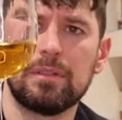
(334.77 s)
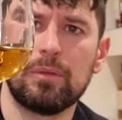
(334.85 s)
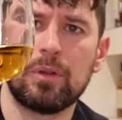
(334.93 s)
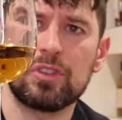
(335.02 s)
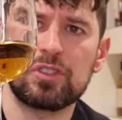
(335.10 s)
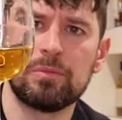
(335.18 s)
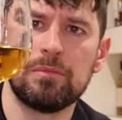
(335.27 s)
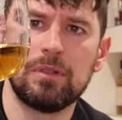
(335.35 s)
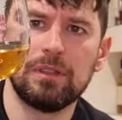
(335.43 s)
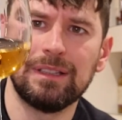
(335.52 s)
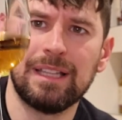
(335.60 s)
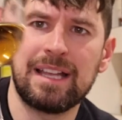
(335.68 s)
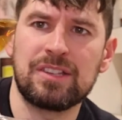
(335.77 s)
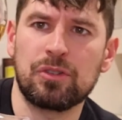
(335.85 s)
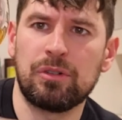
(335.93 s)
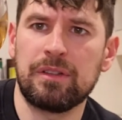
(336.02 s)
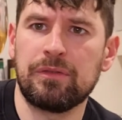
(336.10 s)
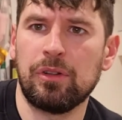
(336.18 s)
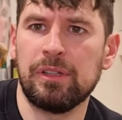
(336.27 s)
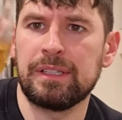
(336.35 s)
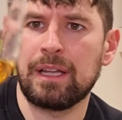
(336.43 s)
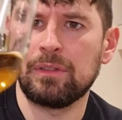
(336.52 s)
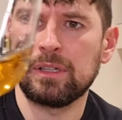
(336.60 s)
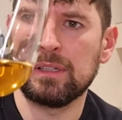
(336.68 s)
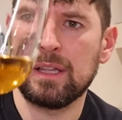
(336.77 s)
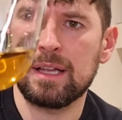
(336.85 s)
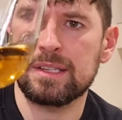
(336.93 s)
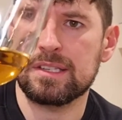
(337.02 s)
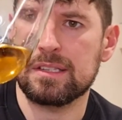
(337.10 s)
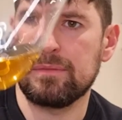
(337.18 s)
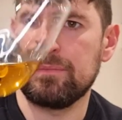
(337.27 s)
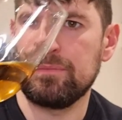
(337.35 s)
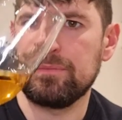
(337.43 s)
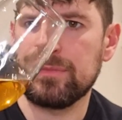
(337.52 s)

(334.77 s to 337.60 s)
we've got some legs already falling down the glass